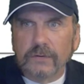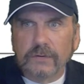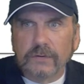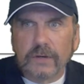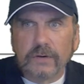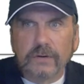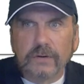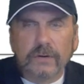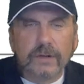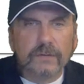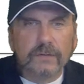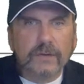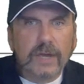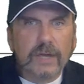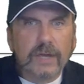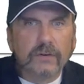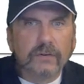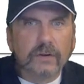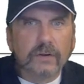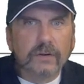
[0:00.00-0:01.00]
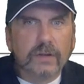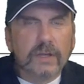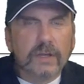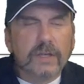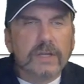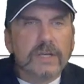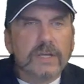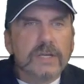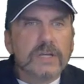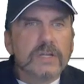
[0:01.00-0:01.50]
standard deviation.
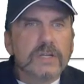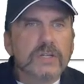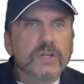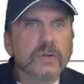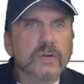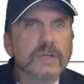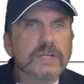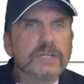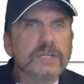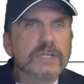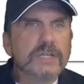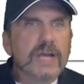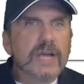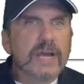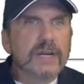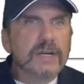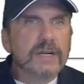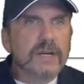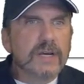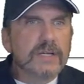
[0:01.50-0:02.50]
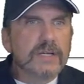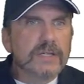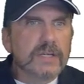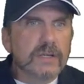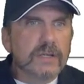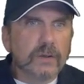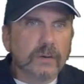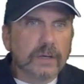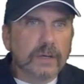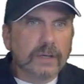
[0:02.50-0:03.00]
So this is kind of nice
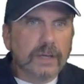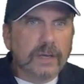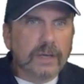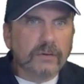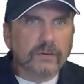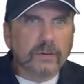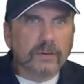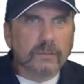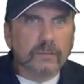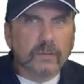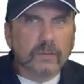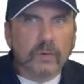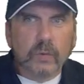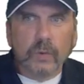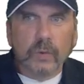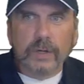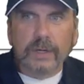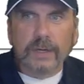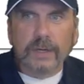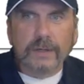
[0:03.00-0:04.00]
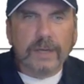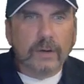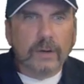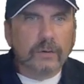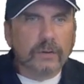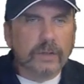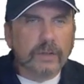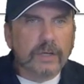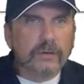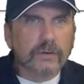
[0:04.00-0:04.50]
that you can get some quick
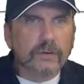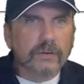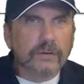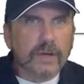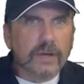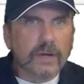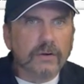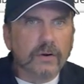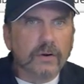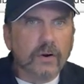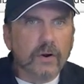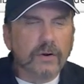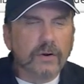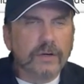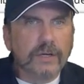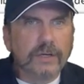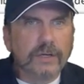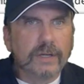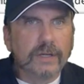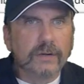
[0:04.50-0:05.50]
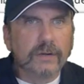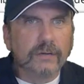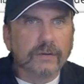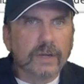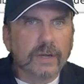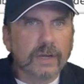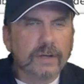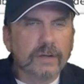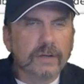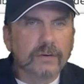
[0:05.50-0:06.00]
calculations on your RDDs
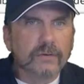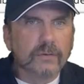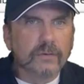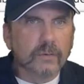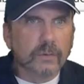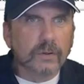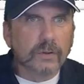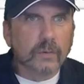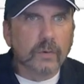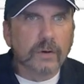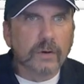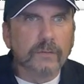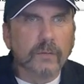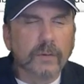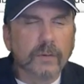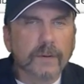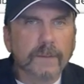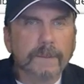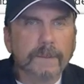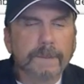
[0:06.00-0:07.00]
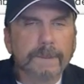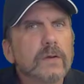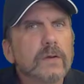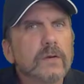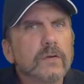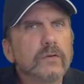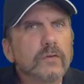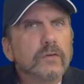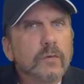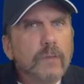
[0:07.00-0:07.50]
and it's doing the work for you.
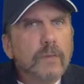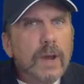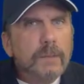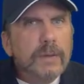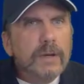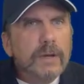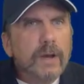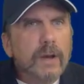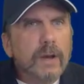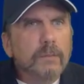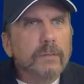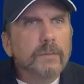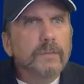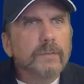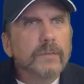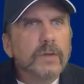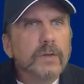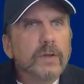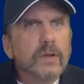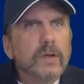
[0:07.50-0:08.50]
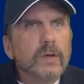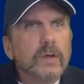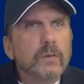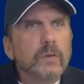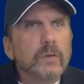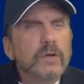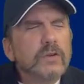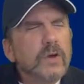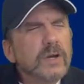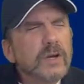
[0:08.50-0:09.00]
So wrapping up,
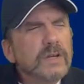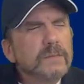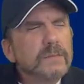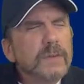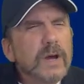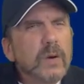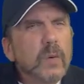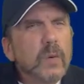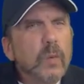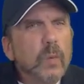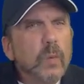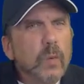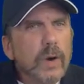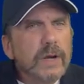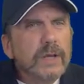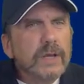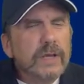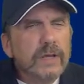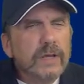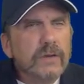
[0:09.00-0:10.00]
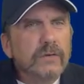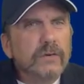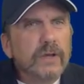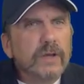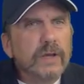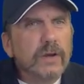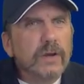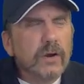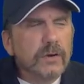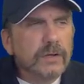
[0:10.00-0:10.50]
we talked about what is
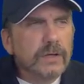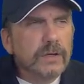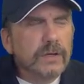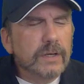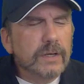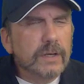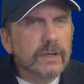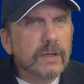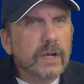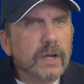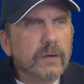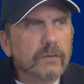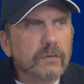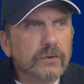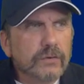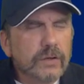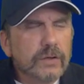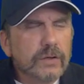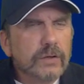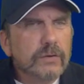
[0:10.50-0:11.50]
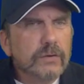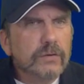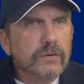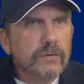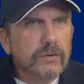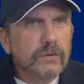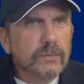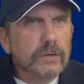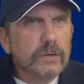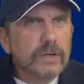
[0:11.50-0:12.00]
an RDD, a resilient
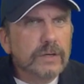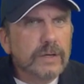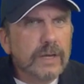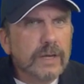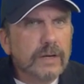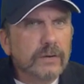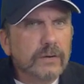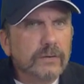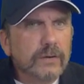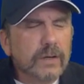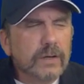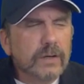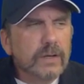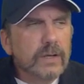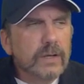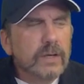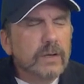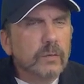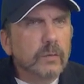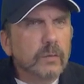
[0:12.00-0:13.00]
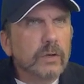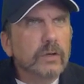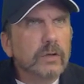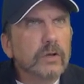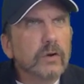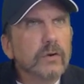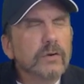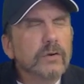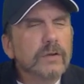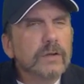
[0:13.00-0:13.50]
distributed data set. We
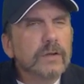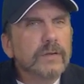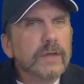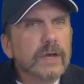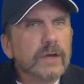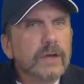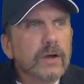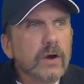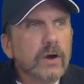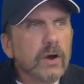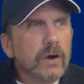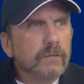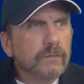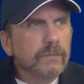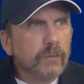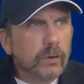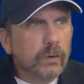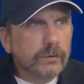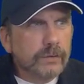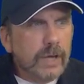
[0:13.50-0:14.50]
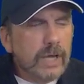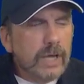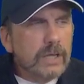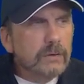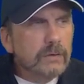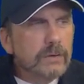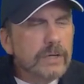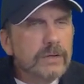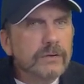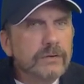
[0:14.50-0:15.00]
learned that they are fault
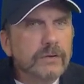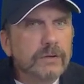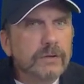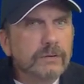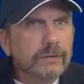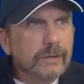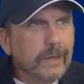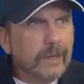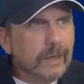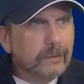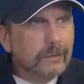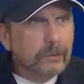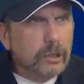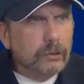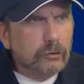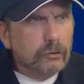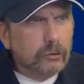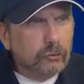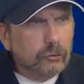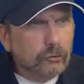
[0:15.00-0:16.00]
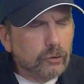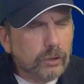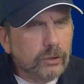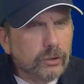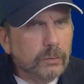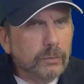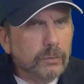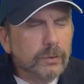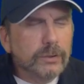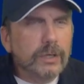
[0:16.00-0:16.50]
tolerant, you can't,
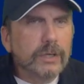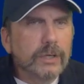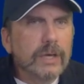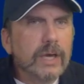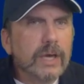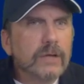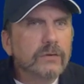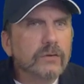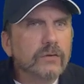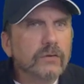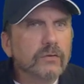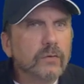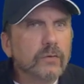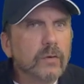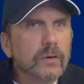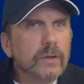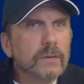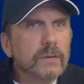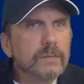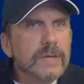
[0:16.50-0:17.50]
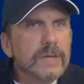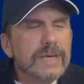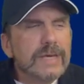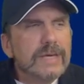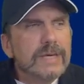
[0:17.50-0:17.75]
indestructible, you can't destroy them,